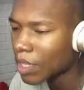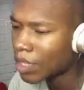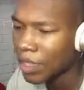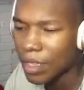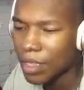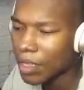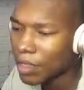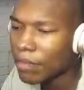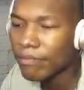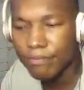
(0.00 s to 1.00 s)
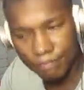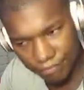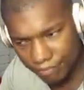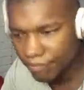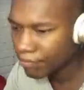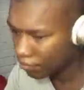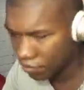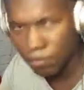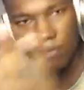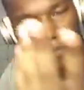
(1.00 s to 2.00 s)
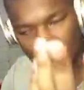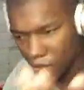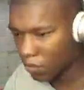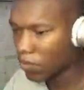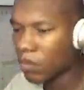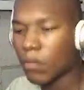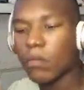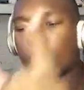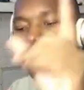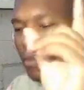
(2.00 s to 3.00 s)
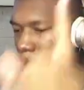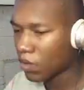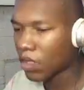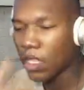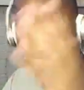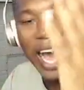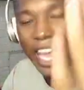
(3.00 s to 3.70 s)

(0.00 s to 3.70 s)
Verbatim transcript: that makes the game fun. This is the most fun playing game I think I've ever played.